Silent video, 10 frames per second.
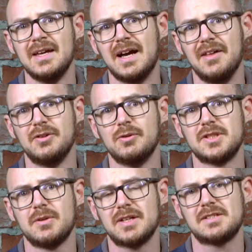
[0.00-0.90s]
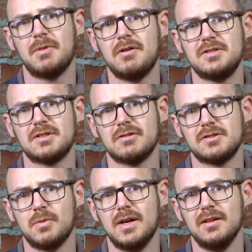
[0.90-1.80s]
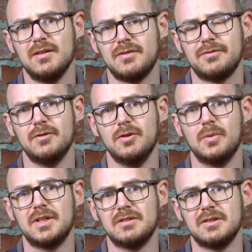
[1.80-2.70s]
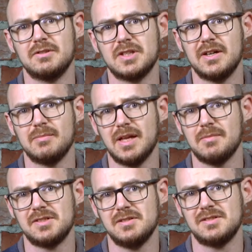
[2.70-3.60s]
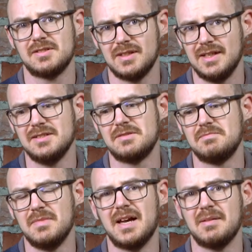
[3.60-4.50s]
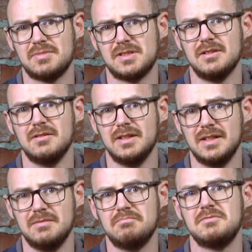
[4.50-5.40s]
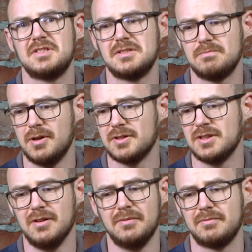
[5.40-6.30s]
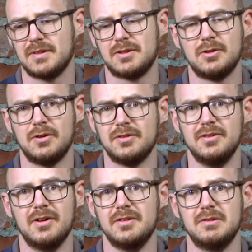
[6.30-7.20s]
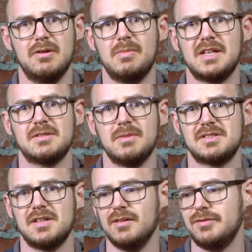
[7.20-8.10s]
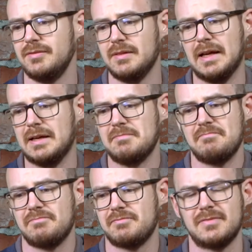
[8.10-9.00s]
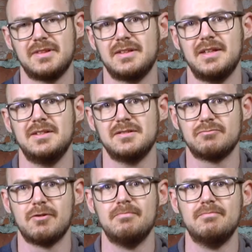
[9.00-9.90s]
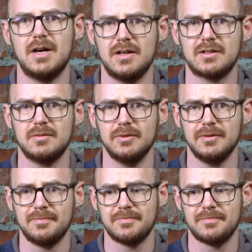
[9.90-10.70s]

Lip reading: And the auto exposure as well for when you're doing time lapses is absolutely spot on. Could not do it better myself. It is remarkable.